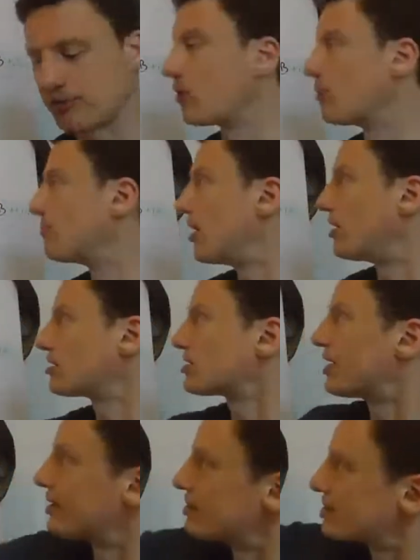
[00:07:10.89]
We've gone past
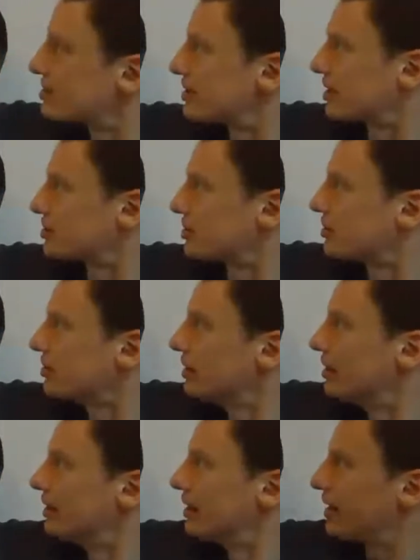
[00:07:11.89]
that intersection,
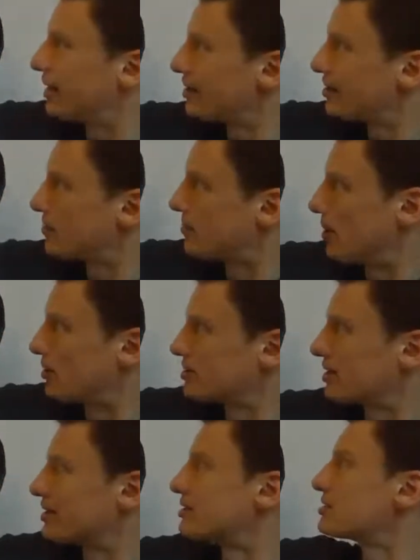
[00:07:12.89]
and anything
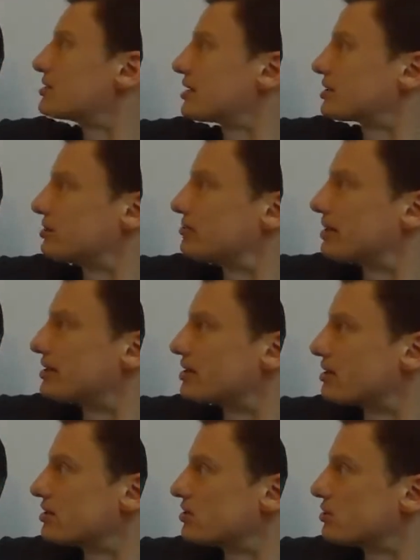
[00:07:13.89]
past that intersection means
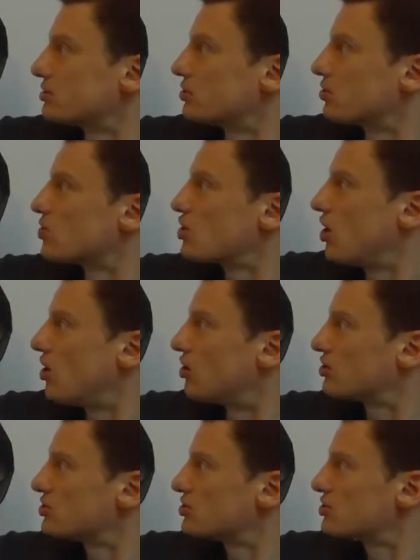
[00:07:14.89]
that the social
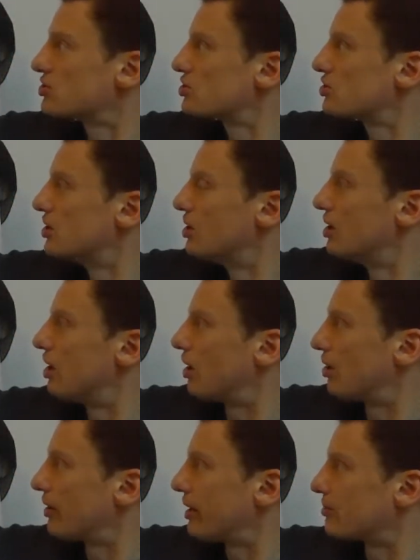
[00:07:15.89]
costs
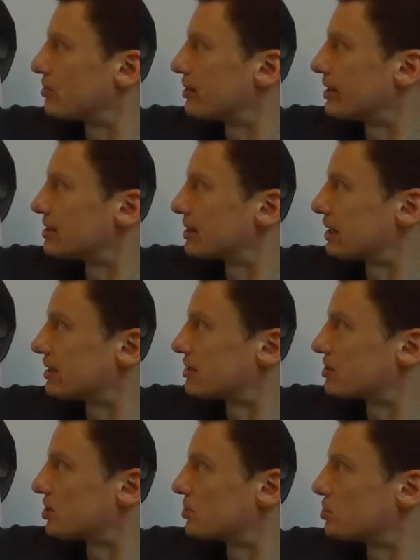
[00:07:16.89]
are now greater than
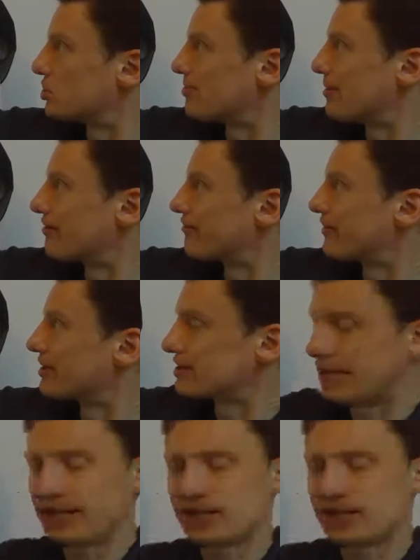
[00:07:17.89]
the social benefits.